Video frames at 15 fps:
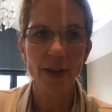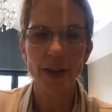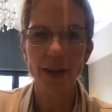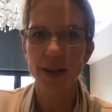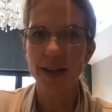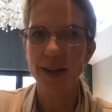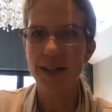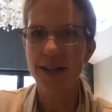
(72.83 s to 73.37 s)

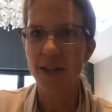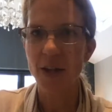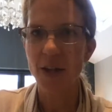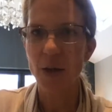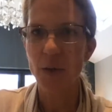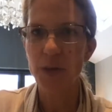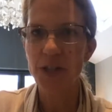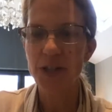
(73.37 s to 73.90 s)
So
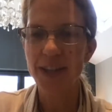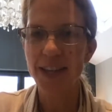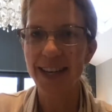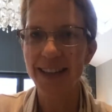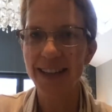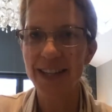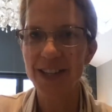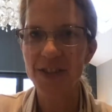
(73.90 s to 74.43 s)
we're just getting
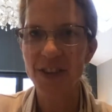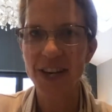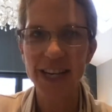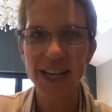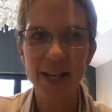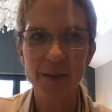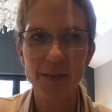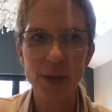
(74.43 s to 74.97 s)
things
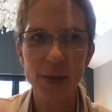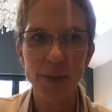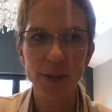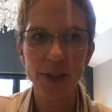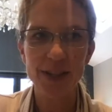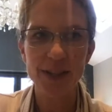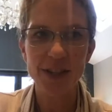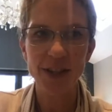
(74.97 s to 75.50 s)
ready and people
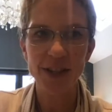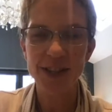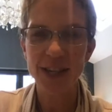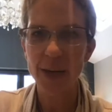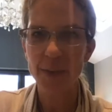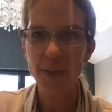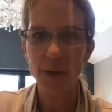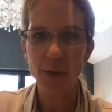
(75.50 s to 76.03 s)
can start
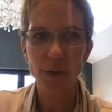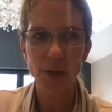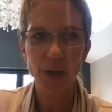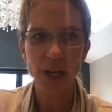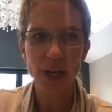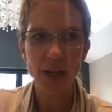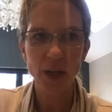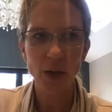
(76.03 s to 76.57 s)
typing all
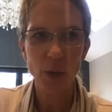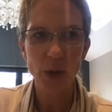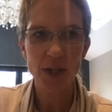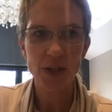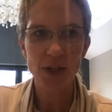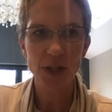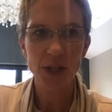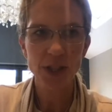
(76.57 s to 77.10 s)
their
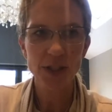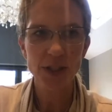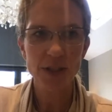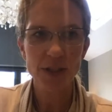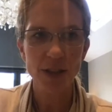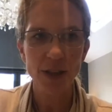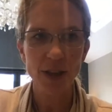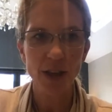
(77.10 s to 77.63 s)
questions.
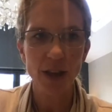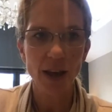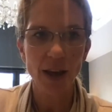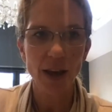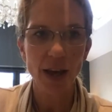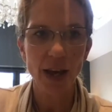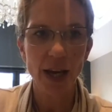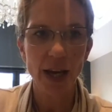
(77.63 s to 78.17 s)
So